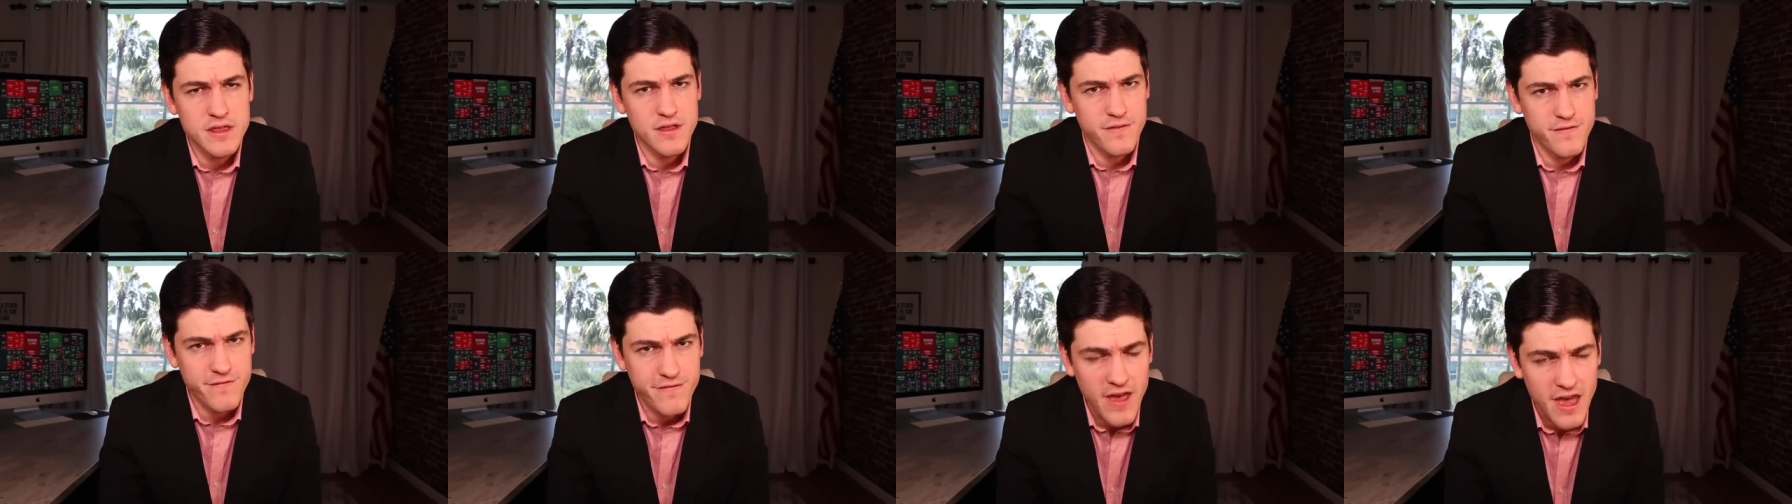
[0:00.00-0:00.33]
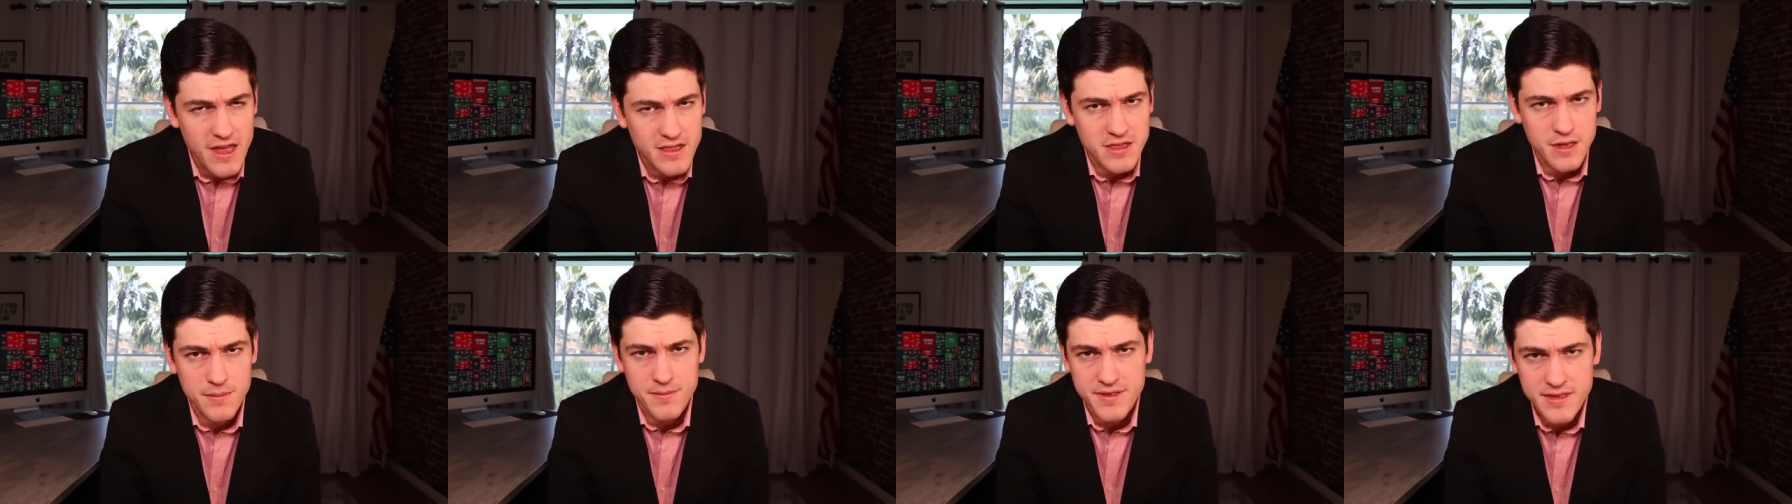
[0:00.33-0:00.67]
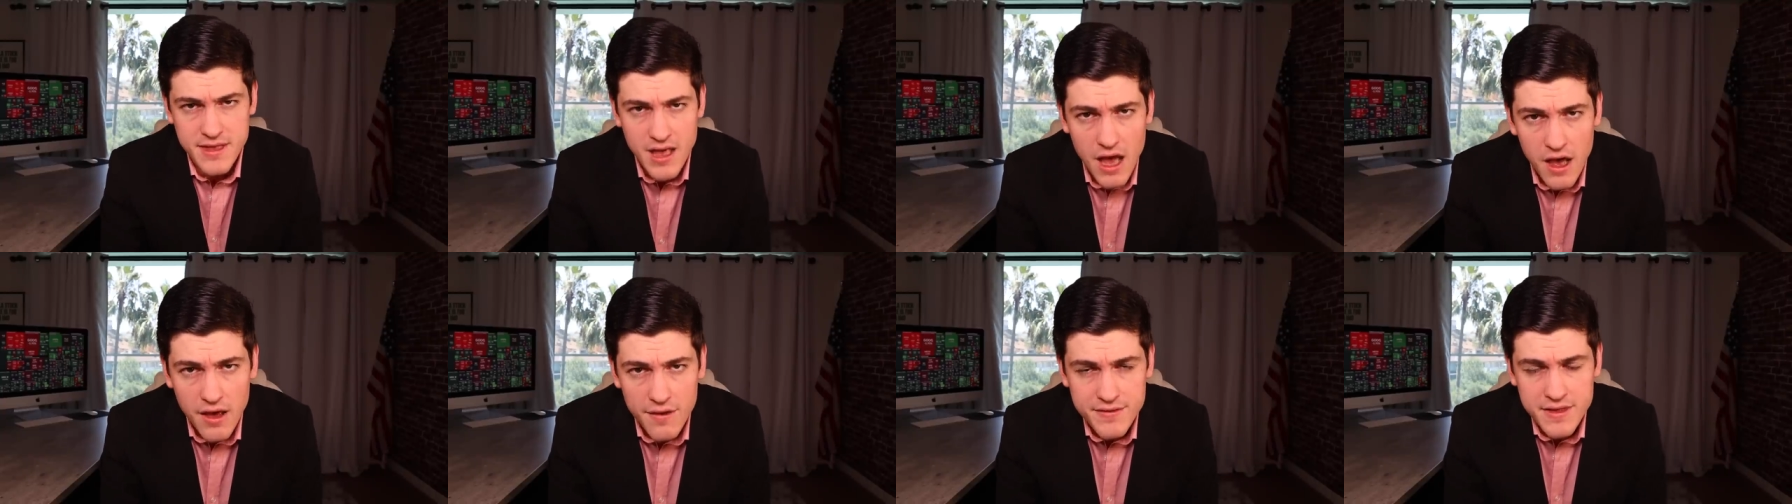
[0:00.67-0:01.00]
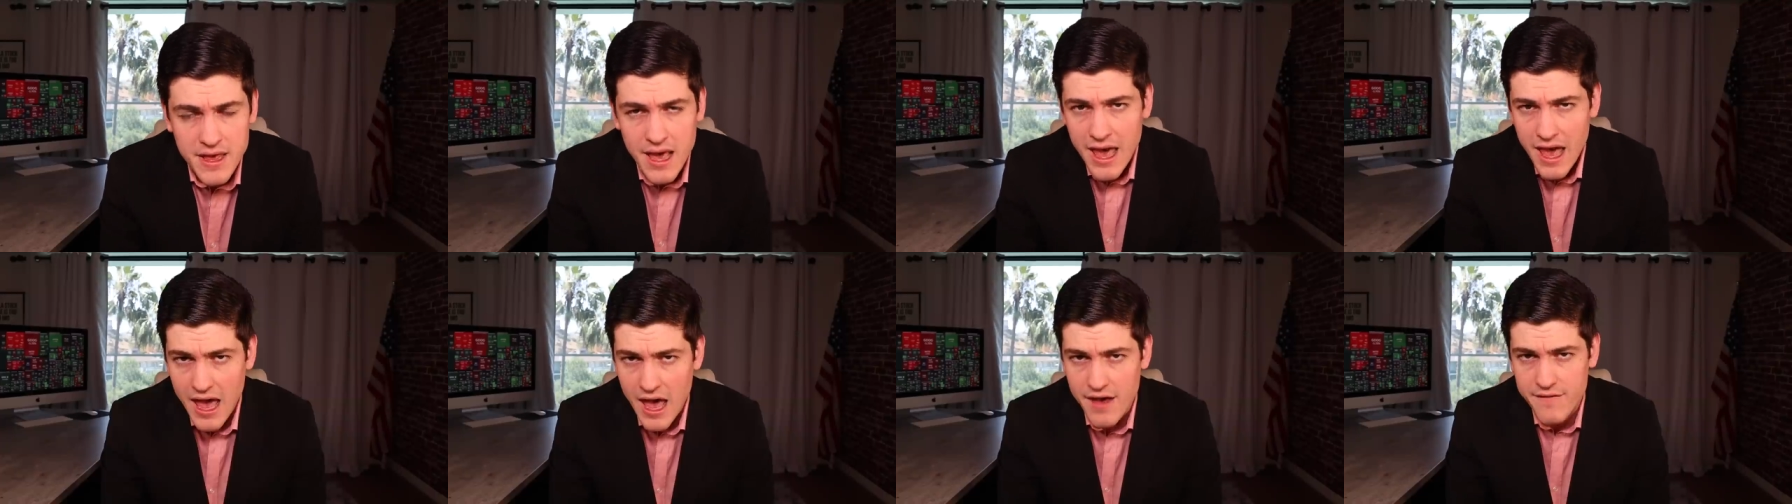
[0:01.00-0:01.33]
the Fed themselves
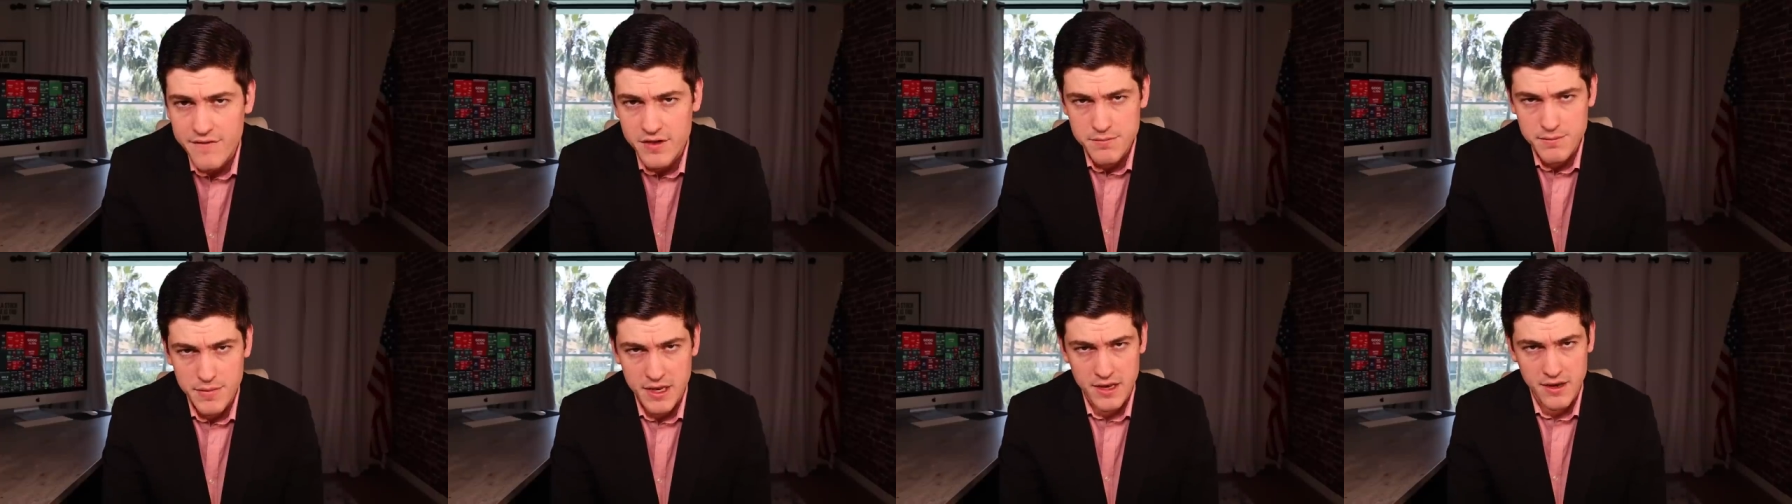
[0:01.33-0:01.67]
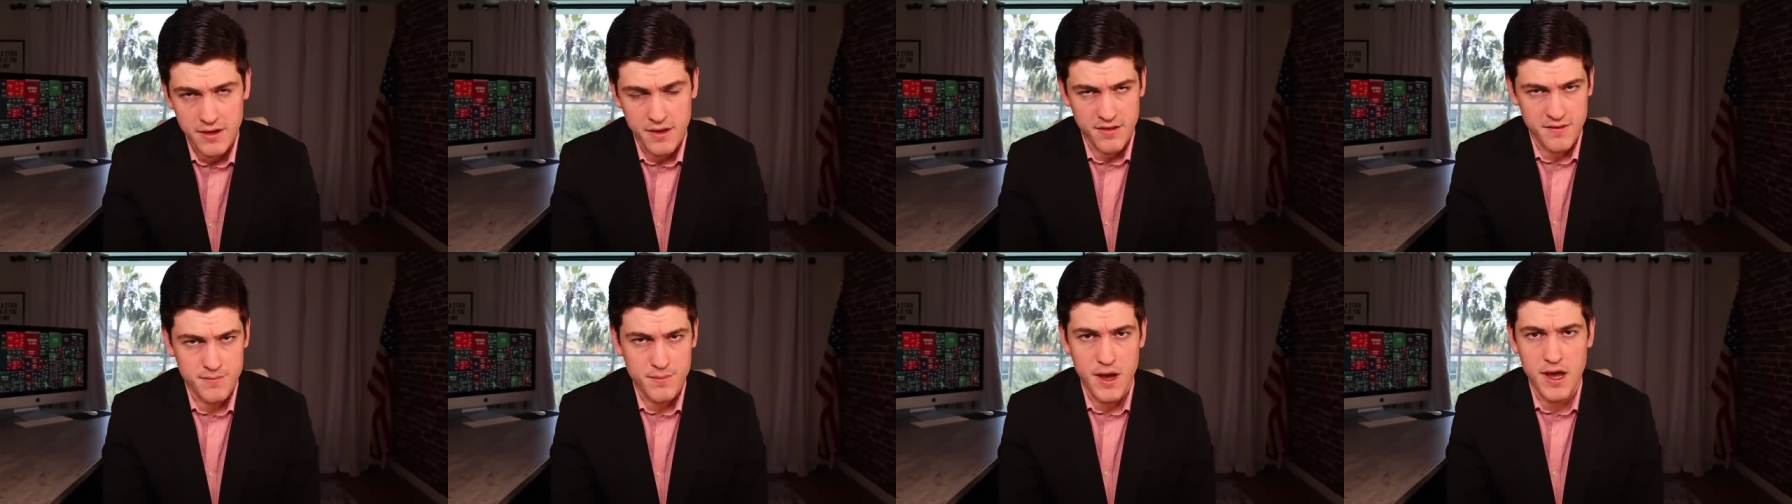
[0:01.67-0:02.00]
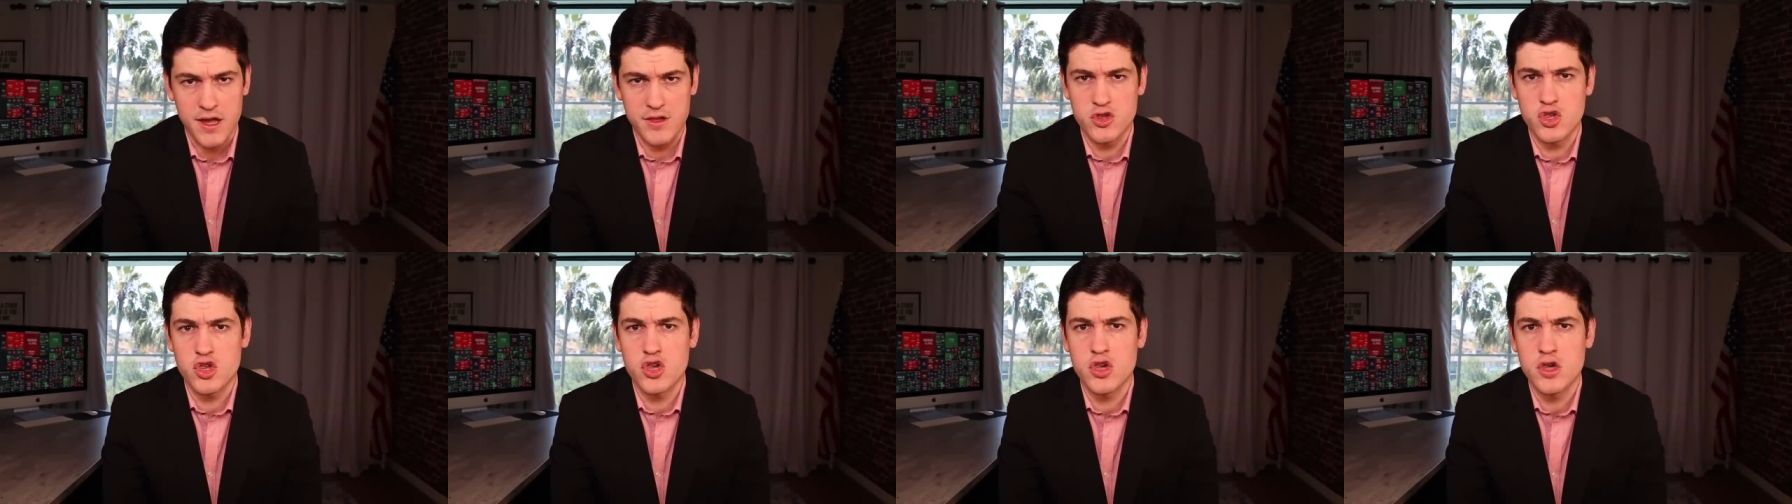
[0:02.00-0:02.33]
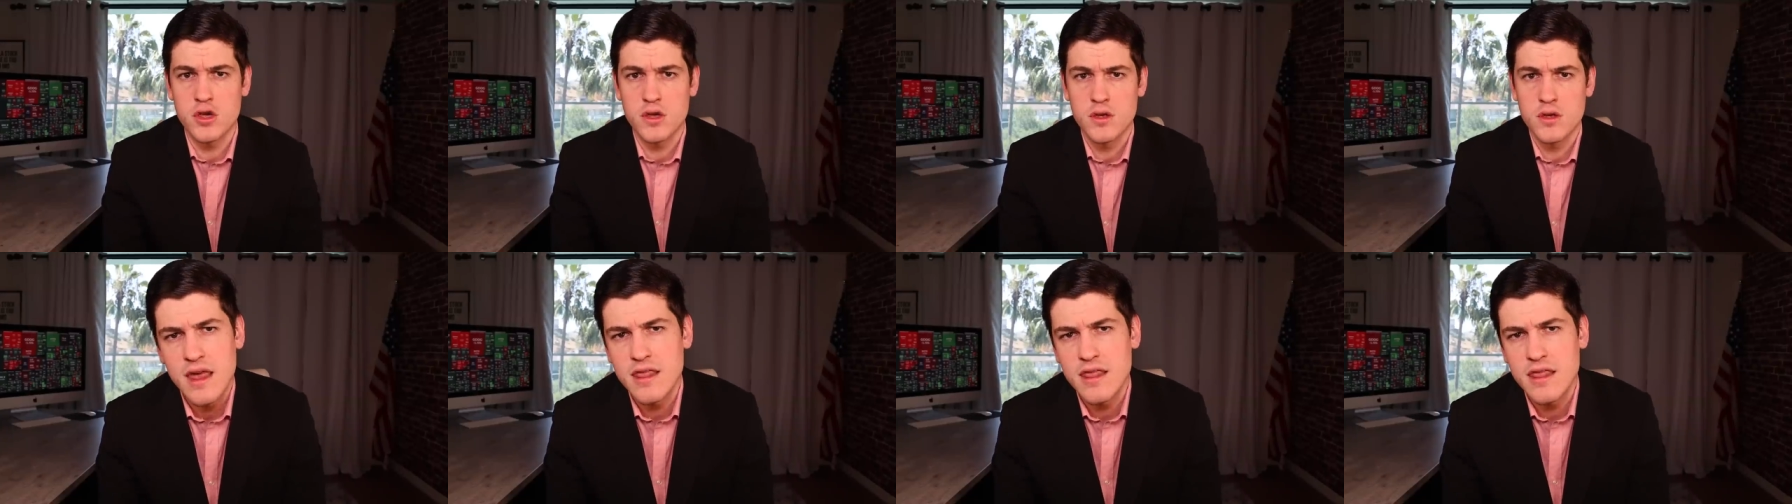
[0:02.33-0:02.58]
have admitted as much.